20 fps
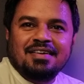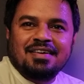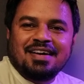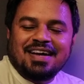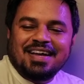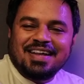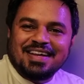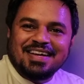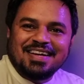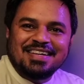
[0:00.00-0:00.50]

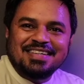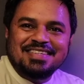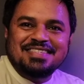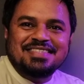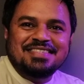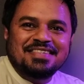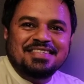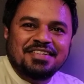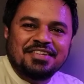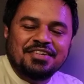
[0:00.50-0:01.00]
Hi
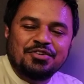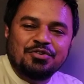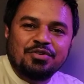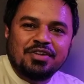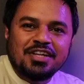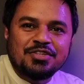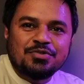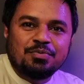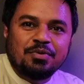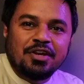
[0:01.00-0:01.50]
guys,
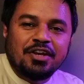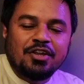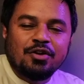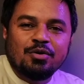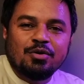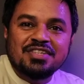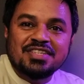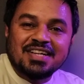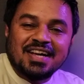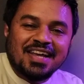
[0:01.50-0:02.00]
today's
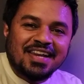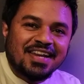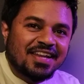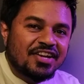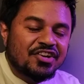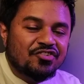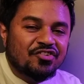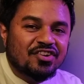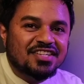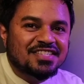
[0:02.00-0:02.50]
video is kind of
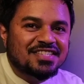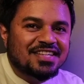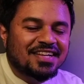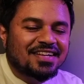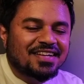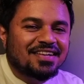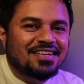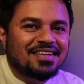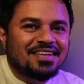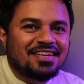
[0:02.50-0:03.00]

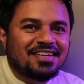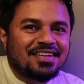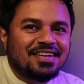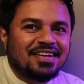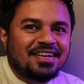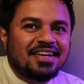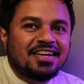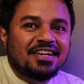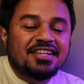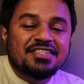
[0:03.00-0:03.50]
interesting.
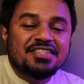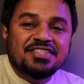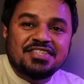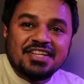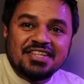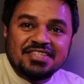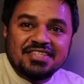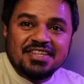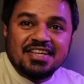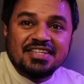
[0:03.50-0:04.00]
It is
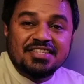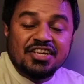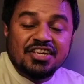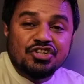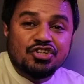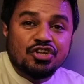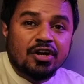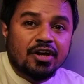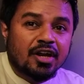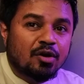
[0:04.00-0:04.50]
6
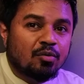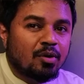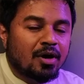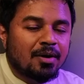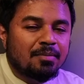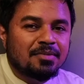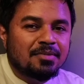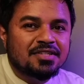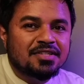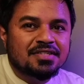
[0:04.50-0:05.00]
essential
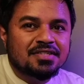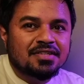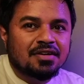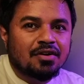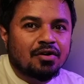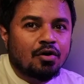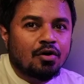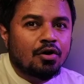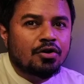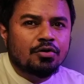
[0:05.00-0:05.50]
requirements,
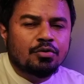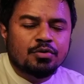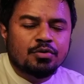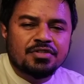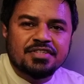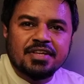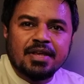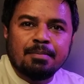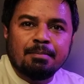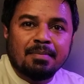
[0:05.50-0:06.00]
or you could
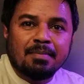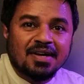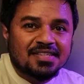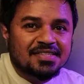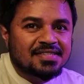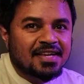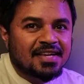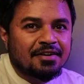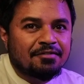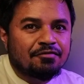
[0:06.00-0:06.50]
say
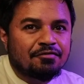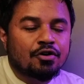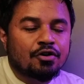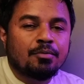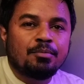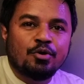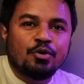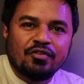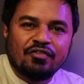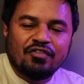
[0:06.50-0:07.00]
must have, for
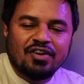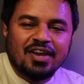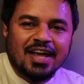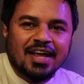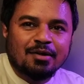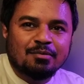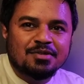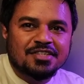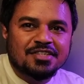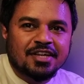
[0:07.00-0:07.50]
a beautiful
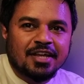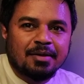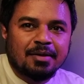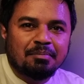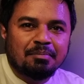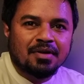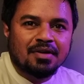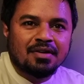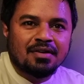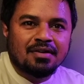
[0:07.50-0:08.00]

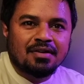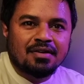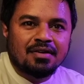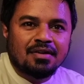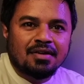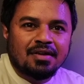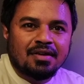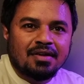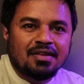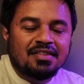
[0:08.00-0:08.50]
aquascape.
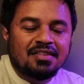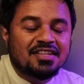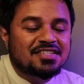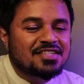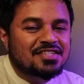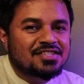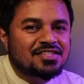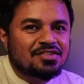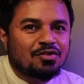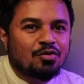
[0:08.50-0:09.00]
This
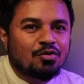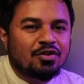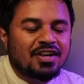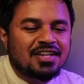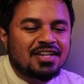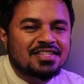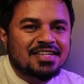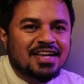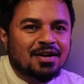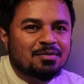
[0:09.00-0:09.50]
is
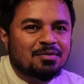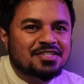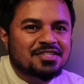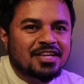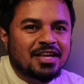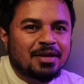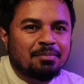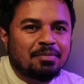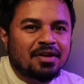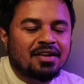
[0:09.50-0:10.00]
O'Neill's
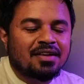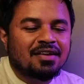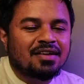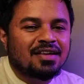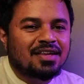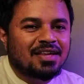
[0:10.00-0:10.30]
Aquascaping.